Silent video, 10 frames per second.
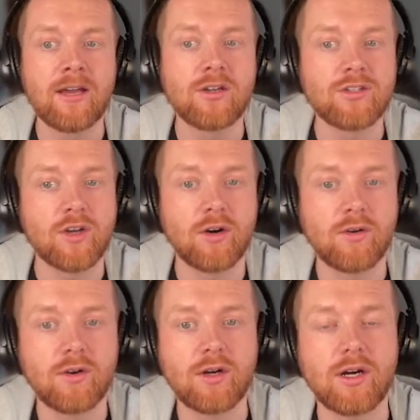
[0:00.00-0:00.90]

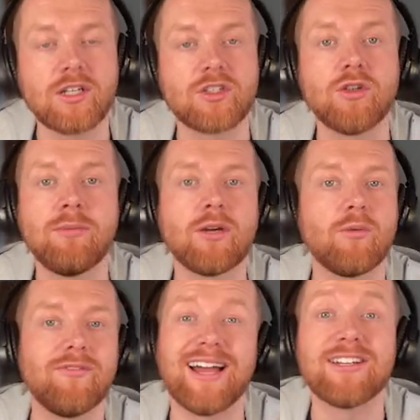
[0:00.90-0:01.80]
So assuming
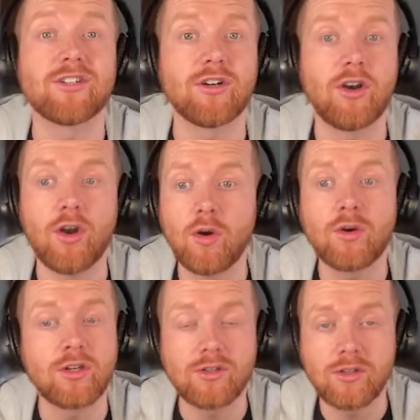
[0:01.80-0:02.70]
we've entered
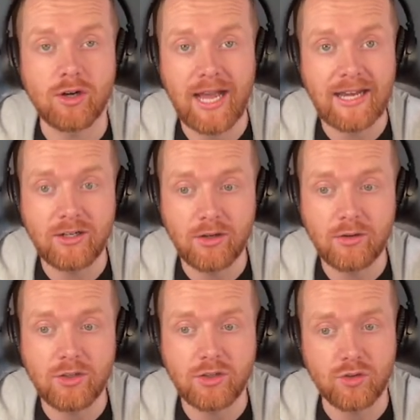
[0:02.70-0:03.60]
added no
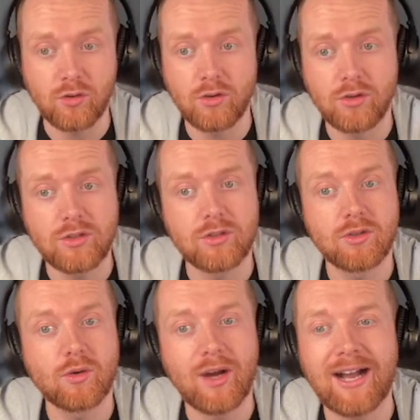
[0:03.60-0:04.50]
controls,
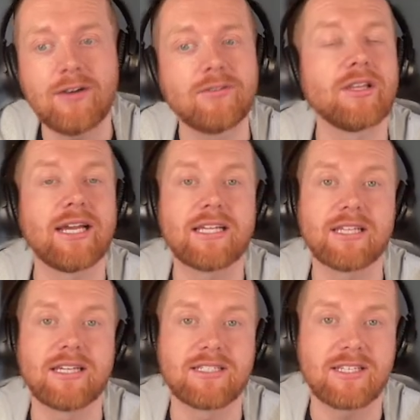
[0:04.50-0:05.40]
how
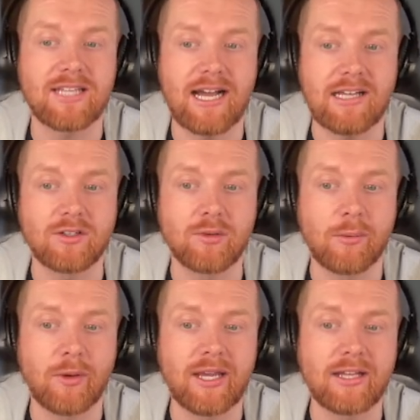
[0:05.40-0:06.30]
likely is this hazard
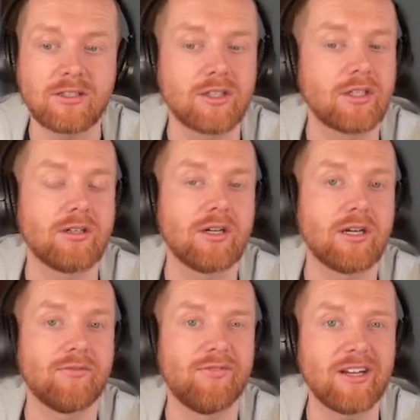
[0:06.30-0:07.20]
when we enter a
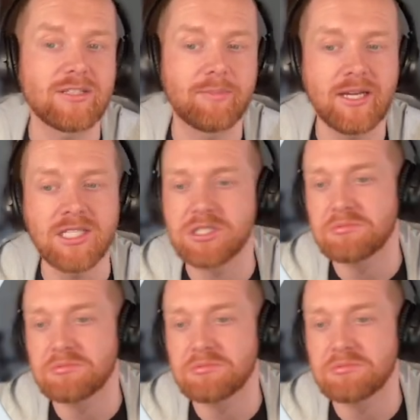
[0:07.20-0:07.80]
confined space?